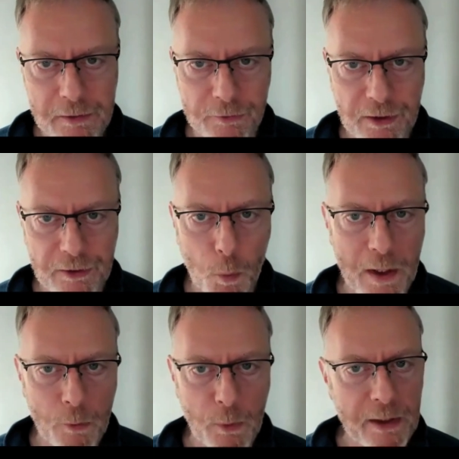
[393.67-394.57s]
kind of
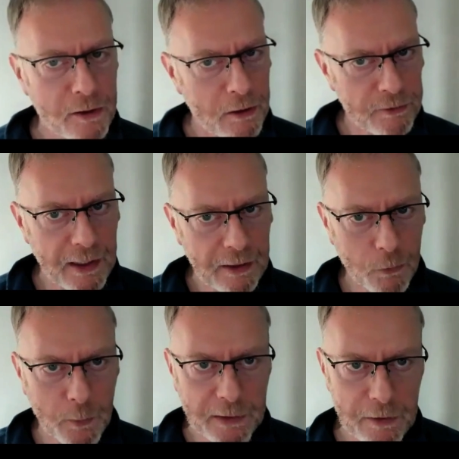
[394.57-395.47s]
where we are and how
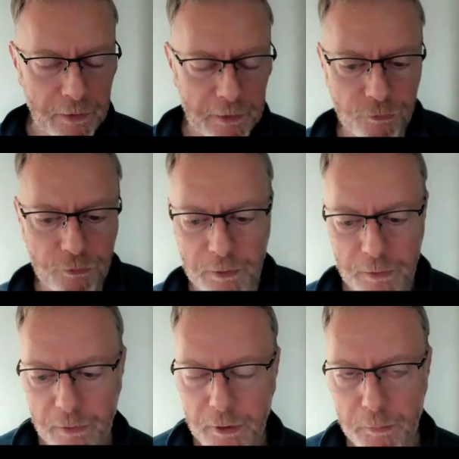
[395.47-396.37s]
quickly things
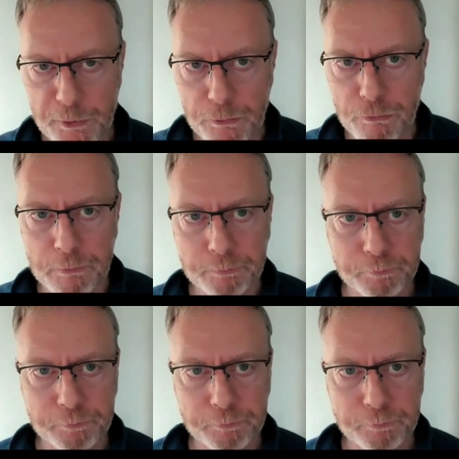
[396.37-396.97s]
can move.